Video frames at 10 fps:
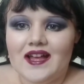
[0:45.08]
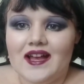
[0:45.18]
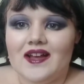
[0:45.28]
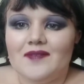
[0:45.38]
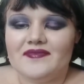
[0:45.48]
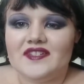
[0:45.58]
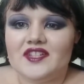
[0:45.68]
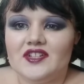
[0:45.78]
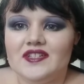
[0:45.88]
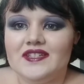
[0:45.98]
Um,
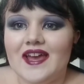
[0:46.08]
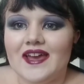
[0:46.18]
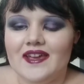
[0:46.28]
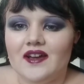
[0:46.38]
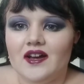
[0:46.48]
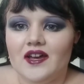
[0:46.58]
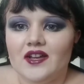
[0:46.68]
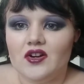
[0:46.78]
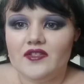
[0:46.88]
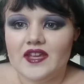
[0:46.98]
so today I
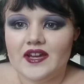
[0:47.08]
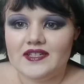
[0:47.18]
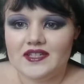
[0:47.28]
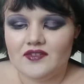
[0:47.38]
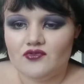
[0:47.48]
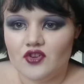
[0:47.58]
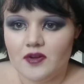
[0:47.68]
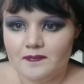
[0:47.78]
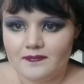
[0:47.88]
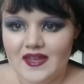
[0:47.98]
got the idea
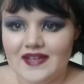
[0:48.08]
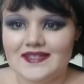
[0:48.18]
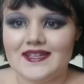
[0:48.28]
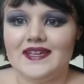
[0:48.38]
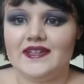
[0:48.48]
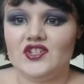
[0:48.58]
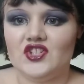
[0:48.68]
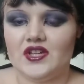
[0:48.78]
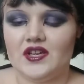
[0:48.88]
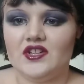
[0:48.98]
from
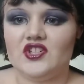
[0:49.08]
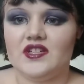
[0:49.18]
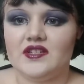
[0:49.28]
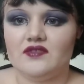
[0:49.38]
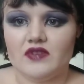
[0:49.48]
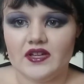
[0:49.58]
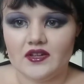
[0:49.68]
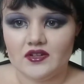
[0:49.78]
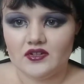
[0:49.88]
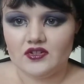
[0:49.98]
ItzKeisha, she's really
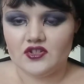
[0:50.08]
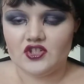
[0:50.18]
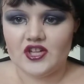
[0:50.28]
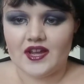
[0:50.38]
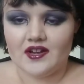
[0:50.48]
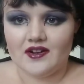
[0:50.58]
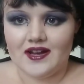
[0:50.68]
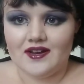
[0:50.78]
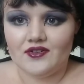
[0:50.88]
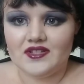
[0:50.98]
good, you should check her
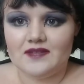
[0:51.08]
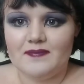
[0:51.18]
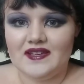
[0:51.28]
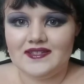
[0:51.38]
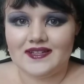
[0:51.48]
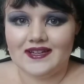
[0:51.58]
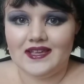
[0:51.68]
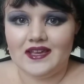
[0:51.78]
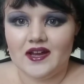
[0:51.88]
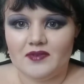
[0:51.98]
out.
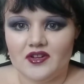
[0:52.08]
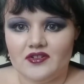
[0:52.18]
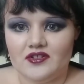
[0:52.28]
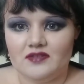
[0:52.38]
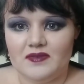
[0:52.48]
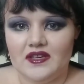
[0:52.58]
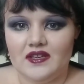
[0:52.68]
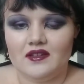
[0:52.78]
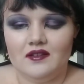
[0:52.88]
Basically I'm going to be,